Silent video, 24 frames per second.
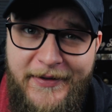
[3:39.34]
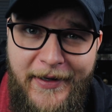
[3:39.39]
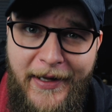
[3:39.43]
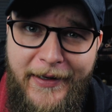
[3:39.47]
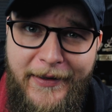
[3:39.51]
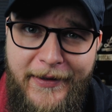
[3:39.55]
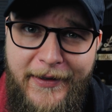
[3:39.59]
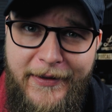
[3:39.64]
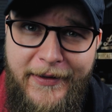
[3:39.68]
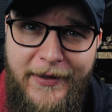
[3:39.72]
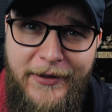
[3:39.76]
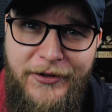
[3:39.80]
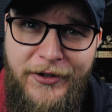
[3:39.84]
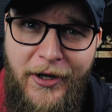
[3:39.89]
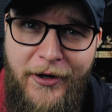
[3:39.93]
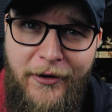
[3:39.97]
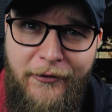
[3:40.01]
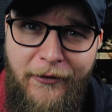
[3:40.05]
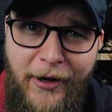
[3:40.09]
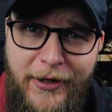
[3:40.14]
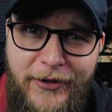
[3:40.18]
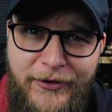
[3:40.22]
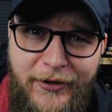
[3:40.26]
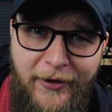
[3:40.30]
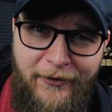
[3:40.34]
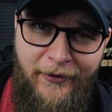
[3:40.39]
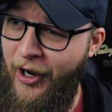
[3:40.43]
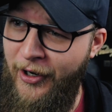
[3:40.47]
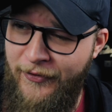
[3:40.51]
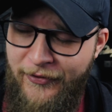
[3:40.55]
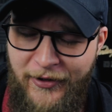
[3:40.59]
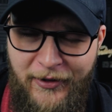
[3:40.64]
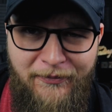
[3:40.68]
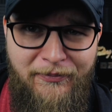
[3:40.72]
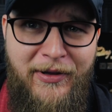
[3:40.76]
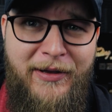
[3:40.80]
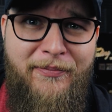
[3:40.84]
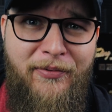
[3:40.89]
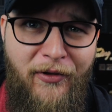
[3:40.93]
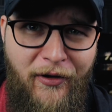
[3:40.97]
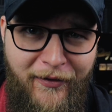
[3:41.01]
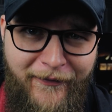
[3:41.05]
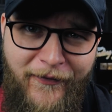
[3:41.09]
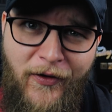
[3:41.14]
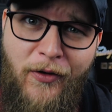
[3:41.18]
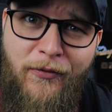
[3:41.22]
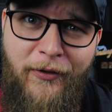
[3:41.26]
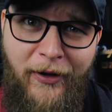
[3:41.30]
an A D D generation. I think people
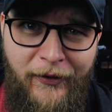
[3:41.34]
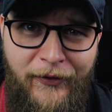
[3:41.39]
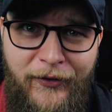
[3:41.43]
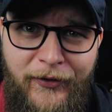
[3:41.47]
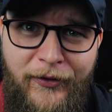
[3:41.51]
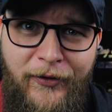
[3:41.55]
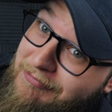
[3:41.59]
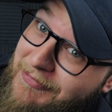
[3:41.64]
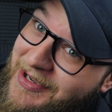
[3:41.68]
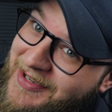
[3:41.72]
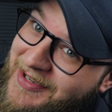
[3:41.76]
are focused.